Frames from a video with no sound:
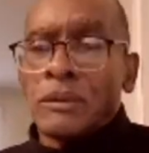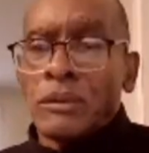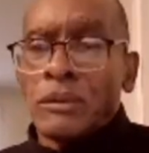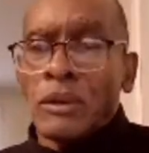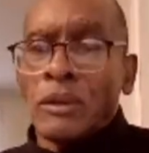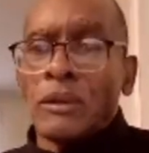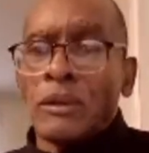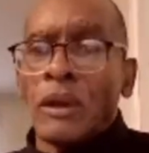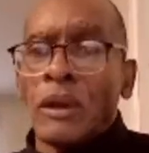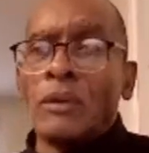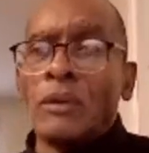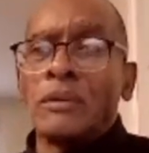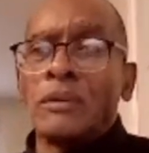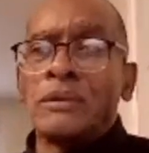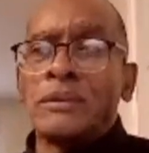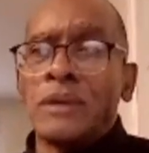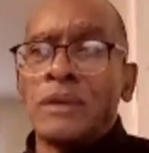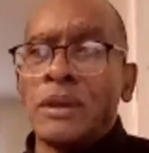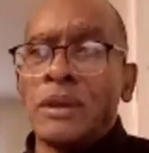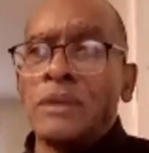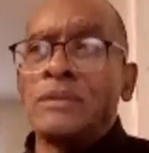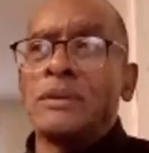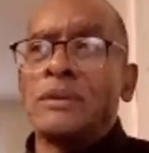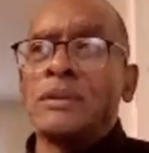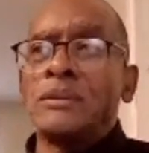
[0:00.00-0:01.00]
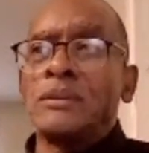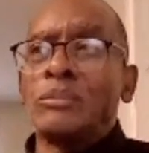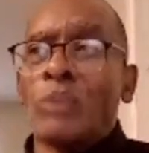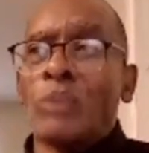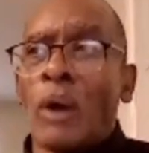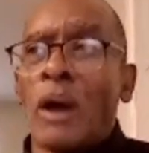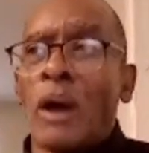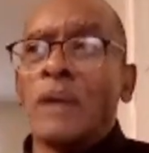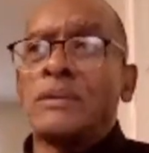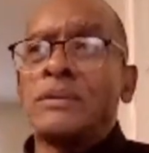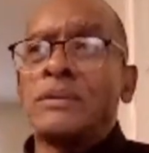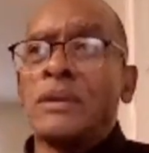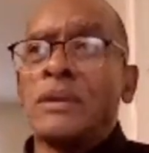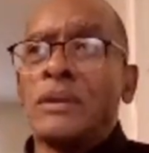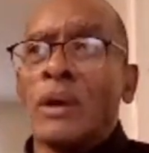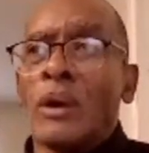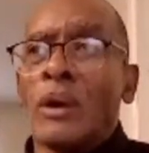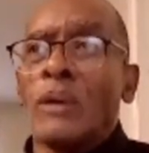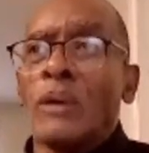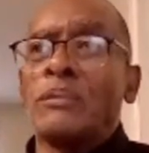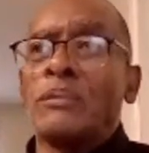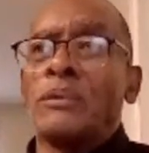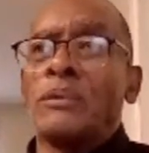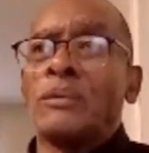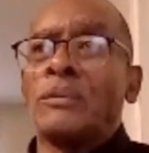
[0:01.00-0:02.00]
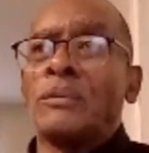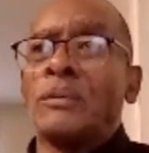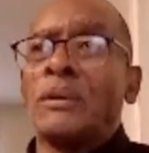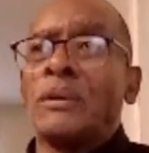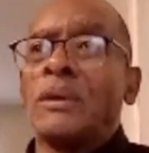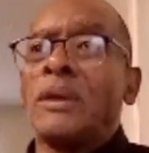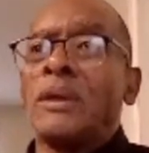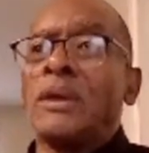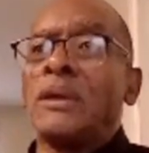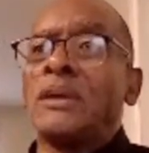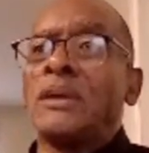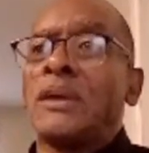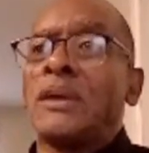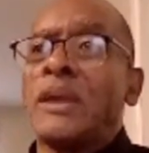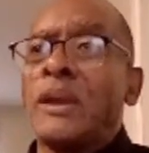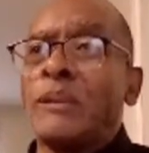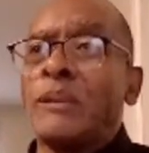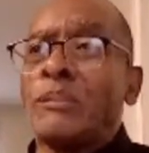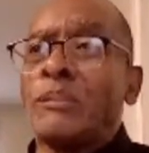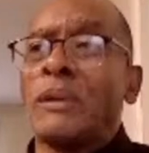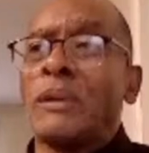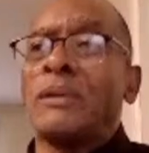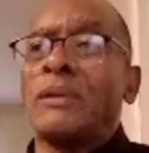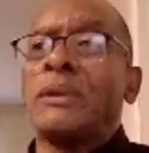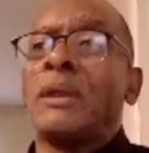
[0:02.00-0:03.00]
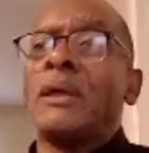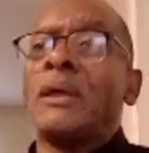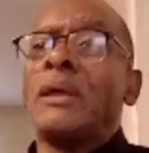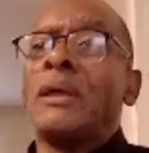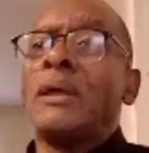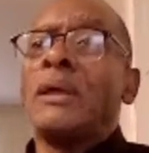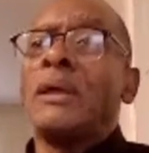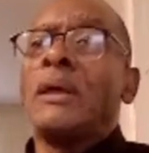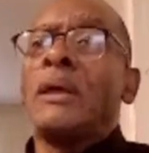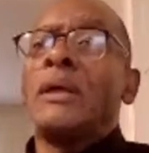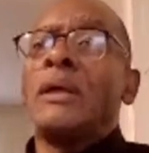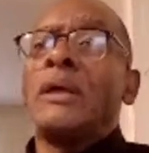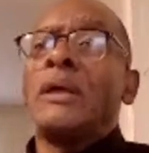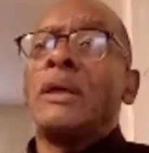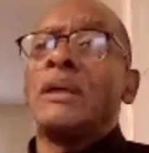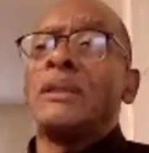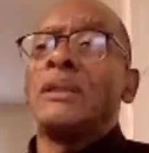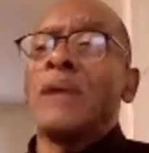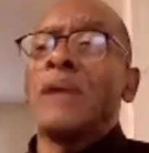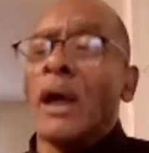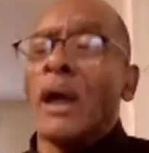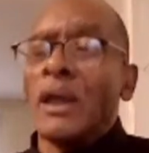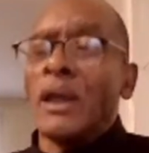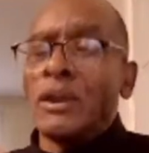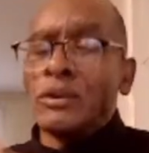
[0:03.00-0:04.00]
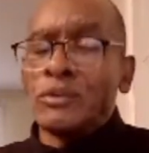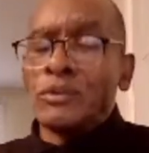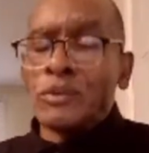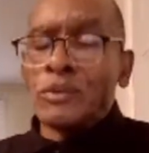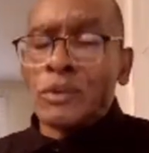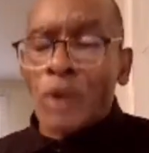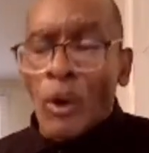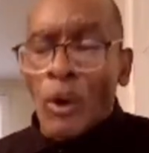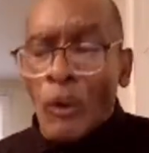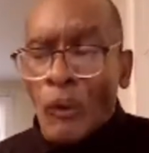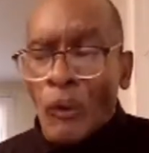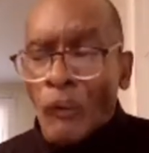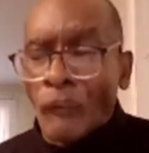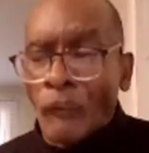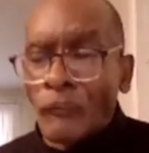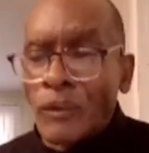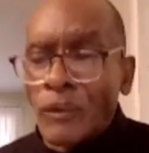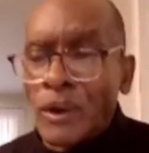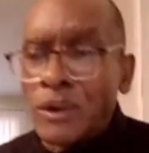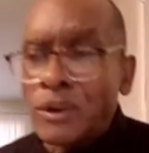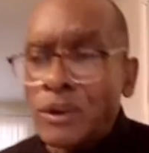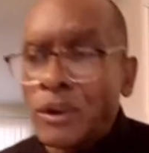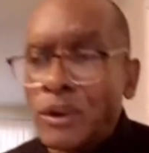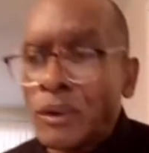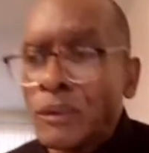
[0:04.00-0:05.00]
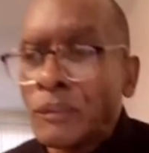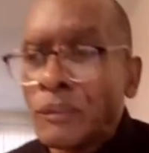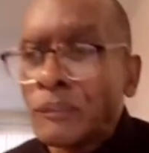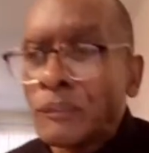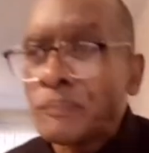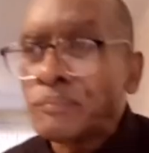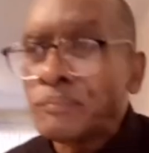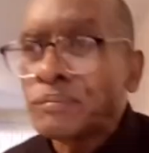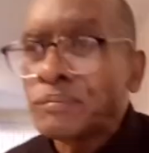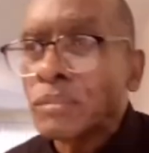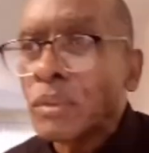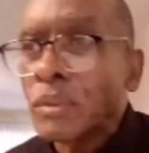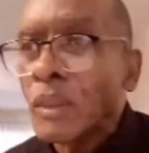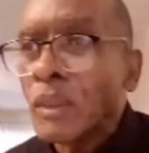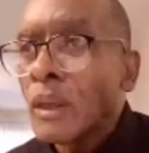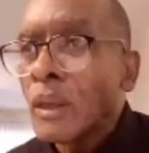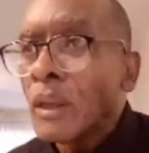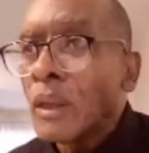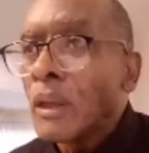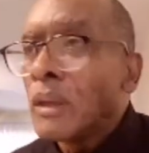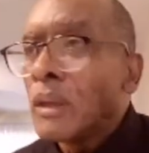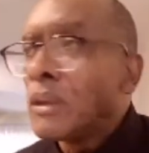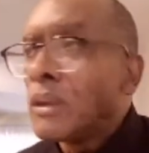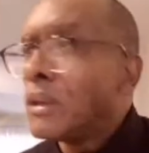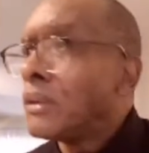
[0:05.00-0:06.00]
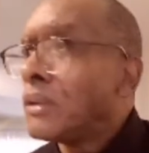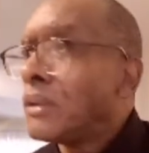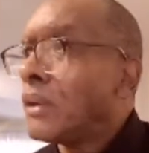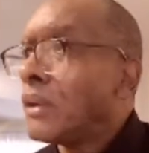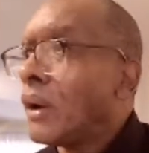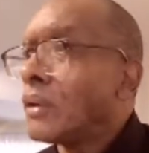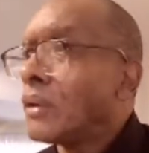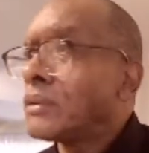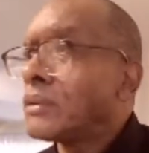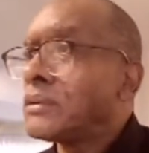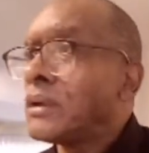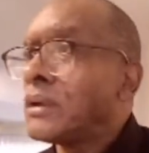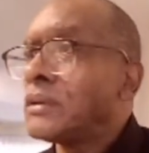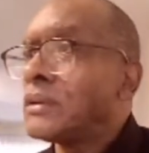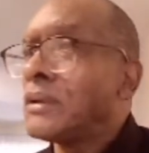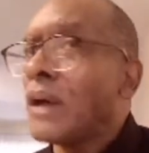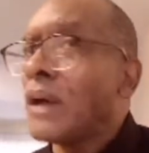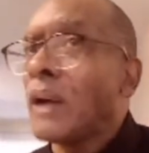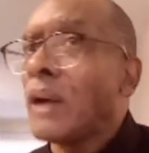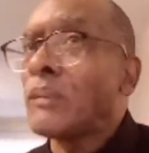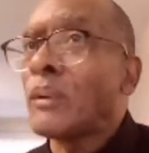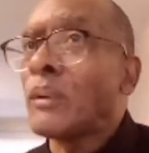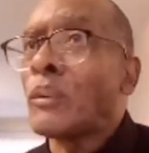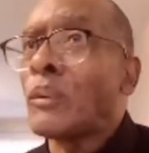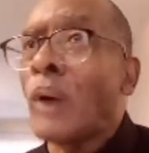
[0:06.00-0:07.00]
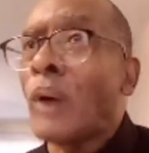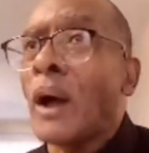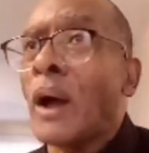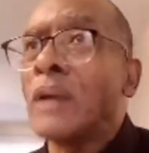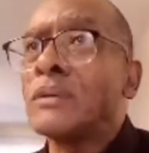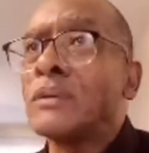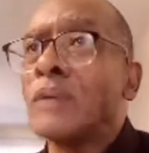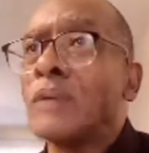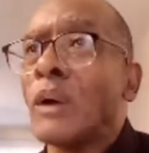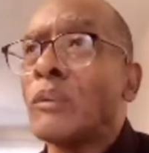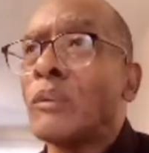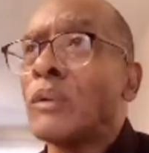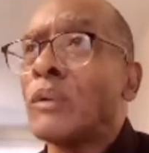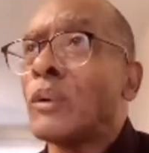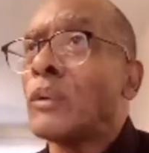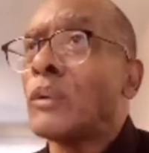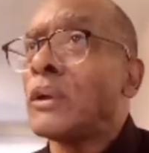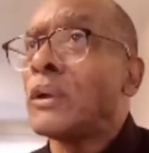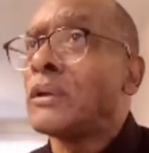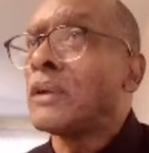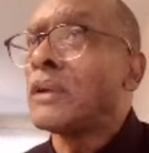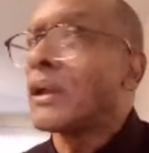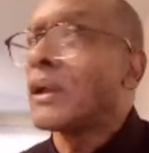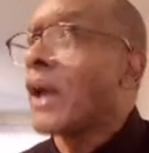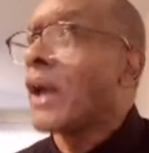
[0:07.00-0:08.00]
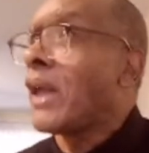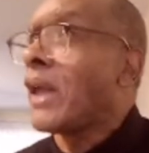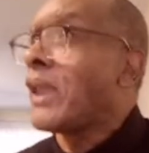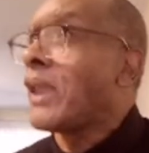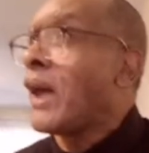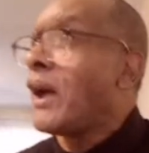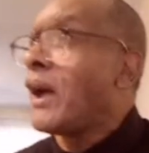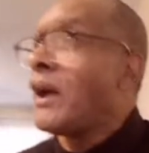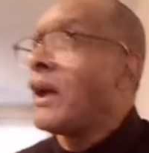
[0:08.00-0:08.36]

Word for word: You know Jesus watching over you. He keeping his angel over you you know, you'd have the white W and you got